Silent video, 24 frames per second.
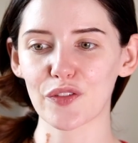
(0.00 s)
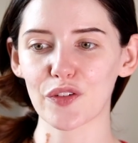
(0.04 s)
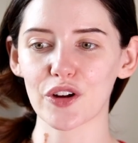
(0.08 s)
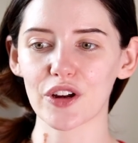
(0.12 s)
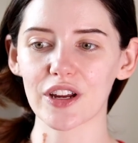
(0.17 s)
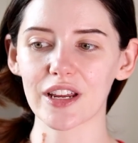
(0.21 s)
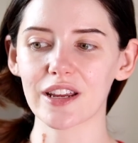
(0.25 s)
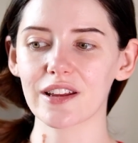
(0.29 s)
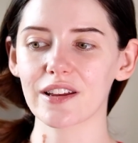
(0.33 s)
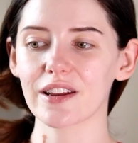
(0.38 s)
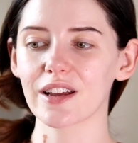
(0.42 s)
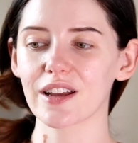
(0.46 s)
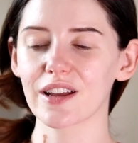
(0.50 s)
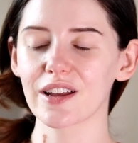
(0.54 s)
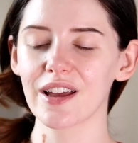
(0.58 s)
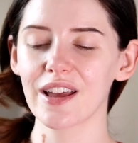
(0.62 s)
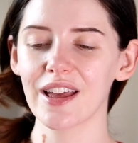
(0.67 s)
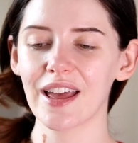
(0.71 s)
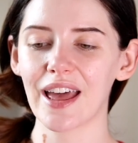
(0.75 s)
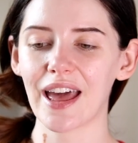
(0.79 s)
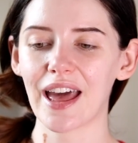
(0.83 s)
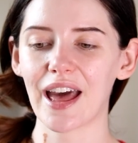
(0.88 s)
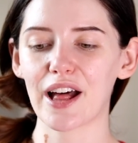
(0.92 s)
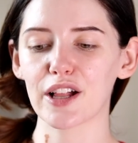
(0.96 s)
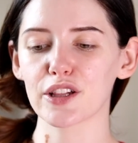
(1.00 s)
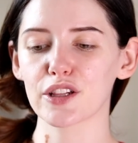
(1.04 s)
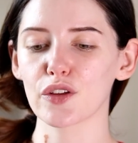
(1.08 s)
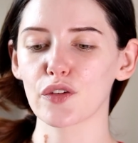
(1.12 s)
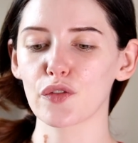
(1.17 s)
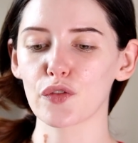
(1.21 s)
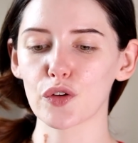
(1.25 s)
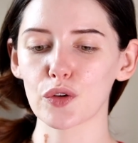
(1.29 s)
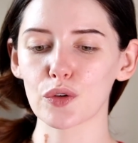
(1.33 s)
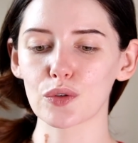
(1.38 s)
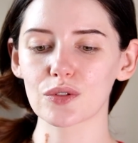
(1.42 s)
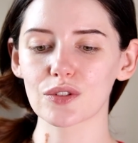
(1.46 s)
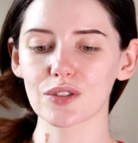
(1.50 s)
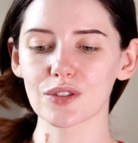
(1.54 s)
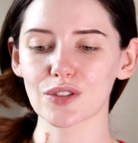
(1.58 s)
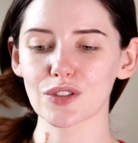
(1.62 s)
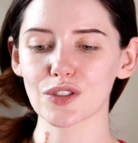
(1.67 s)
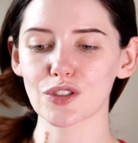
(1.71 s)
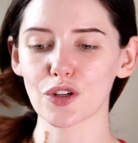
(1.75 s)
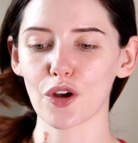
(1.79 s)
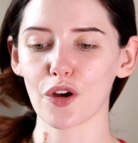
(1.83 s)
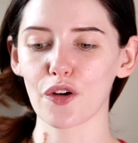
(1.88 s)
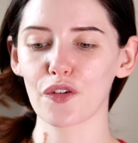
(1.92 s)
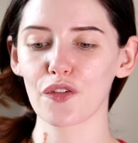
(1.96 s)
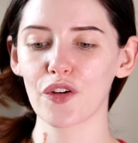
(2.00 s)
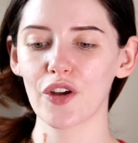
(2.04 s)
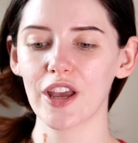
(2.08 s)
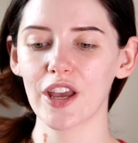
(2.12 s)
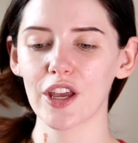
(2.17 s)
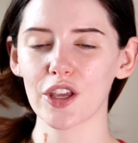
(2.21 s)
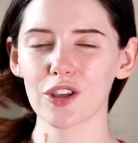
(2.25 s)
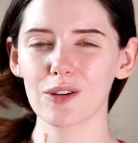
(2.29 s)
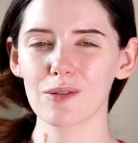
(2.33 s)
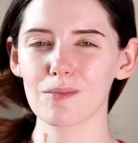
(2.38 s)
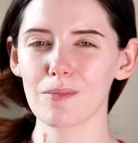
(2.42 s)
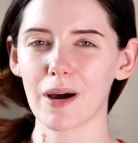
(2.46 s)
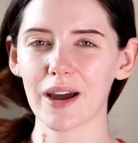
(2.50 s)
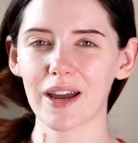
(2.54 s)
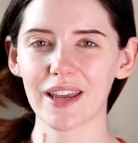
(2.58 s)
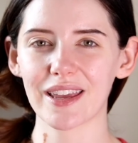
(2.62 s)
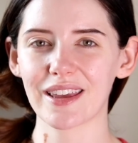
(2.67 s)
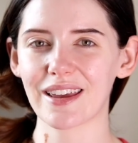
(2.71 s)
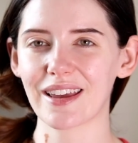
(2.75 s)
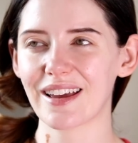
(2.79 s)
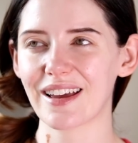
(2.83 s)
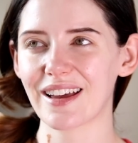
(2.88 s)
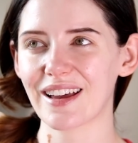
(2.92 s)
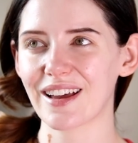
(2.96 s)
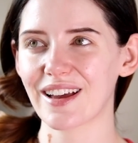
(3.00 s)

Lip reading: if you're eating healthy foods and stuff, you might